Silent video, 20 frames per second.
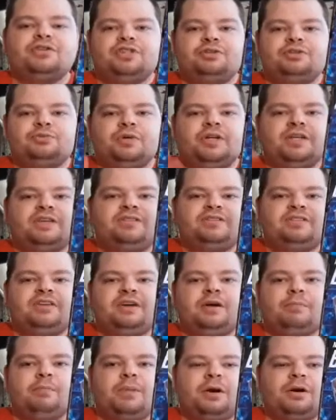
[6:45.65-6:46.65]
She's
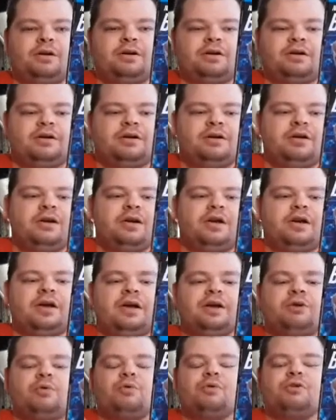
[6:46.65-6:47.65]
witnessing a murder,
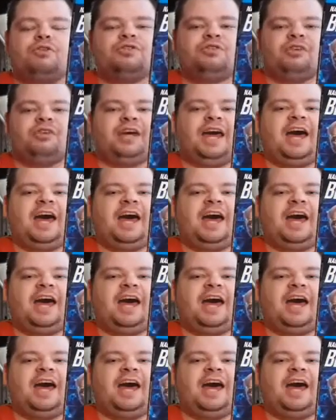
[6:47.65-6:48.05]
and of course,